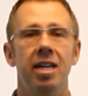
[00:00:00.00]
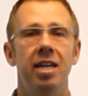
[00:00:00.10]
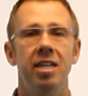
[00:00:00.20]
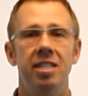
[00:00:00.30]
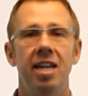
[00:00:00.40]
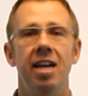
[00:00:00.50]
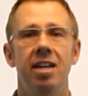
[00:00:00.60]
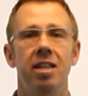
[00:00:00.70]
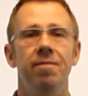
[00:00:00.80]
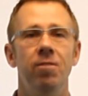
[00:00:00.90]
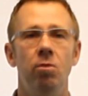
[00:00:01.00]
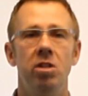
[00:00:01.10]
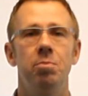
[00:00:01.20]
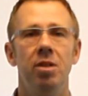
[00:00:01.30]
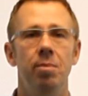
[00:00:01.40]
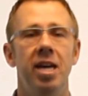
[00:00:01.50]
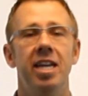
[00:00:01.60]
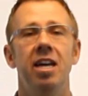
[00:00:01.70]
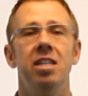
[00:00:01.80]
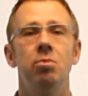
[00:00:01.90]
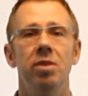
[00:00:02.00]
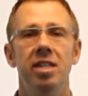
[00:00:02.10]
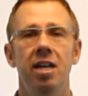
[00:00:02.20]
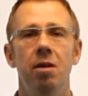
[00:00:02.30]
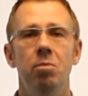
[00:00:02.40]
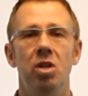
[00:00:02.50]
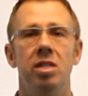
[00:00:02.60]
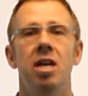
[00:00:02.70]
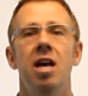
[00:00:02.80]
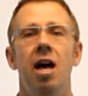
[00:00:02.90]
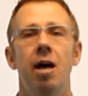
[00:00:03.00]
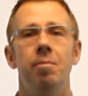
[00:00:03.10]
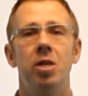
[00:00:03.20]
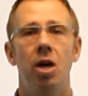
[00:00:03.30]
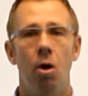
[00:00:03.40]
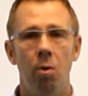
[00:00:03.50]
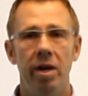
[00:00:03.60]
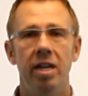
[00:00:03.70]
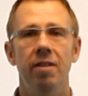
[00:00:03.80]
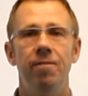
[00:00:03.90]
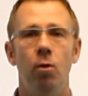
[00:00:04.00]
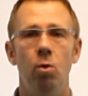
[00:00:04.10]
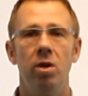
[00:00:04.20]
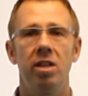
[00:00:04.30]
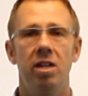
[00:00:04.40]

going to stand on the floor and spill my guts with numbers. I'm going for the